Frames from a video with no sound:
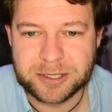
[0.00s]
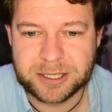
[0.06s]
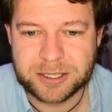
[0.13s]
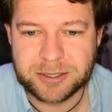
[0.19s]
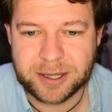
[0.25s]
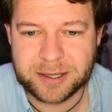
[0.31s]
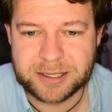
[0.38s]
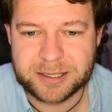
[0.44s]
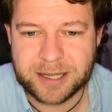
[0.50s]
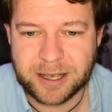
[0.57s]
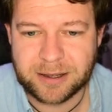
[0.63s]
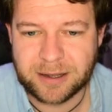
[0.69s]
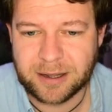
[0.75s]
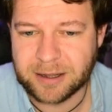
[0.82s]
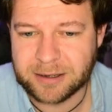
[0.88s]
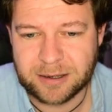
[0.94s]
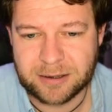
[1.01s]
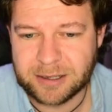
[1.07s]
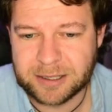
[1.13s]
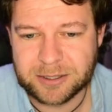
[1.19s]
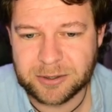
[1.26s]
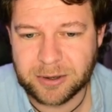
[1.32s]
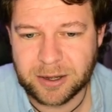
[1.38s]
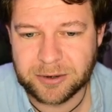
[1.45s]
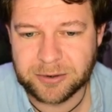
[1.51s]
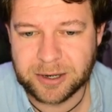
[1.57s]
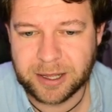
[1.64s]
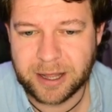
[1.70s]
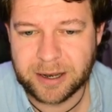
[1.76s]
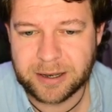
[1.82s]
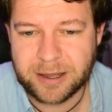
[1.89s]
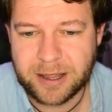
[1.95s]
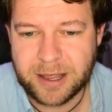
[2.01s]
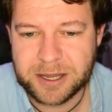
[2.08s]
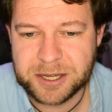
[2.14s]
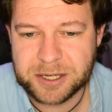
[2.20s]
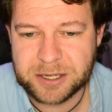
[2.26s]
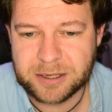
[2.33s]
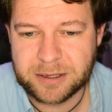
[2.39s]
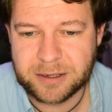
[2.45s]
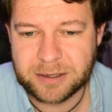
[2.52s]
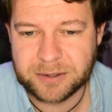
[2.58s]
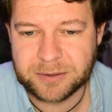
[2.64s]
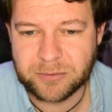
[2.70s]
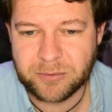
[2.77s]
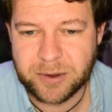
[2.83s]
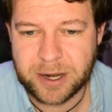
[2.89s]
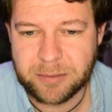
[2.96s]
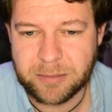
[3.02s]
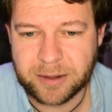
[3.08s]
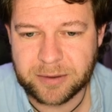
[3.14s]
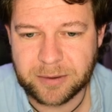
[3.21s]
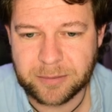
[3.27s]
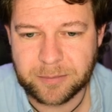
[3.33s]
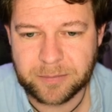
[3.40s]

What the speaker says: Let's drag this down. I don't know, let's do 100 again-ish. Doesn't really matter.